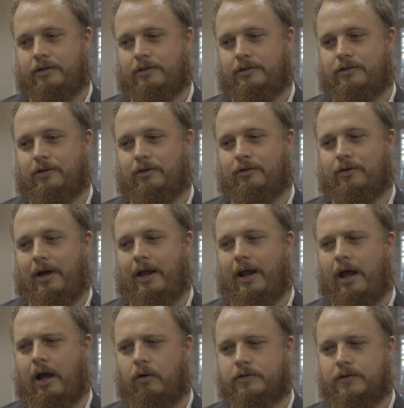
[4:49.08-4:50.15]
So
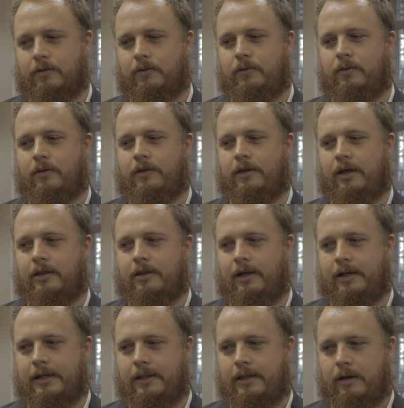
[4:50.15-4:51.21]
I also think
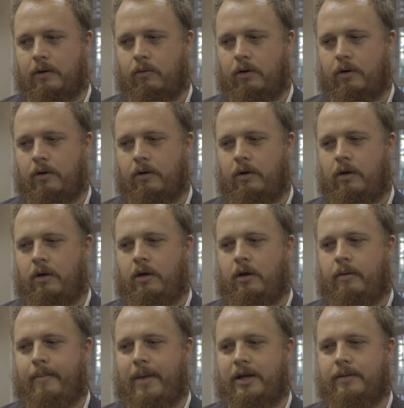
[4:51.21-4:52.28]
that there were
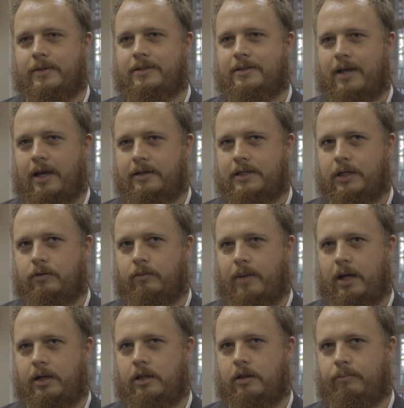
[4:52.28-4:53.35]
many mistakes that were
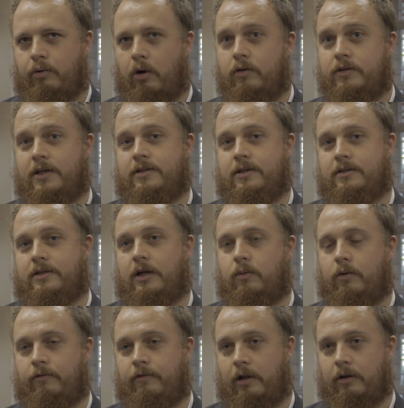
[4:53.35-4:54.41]
made in the processes that
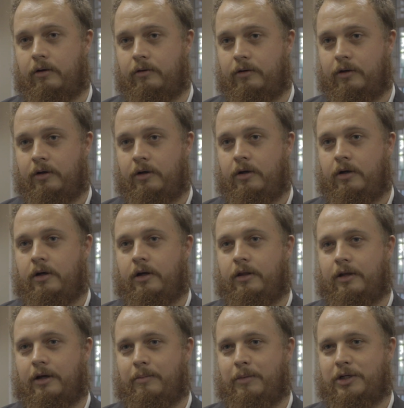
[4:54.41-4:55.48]
were followed in
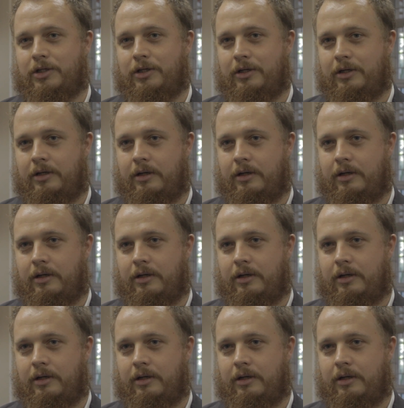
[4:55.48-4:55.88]
the commission,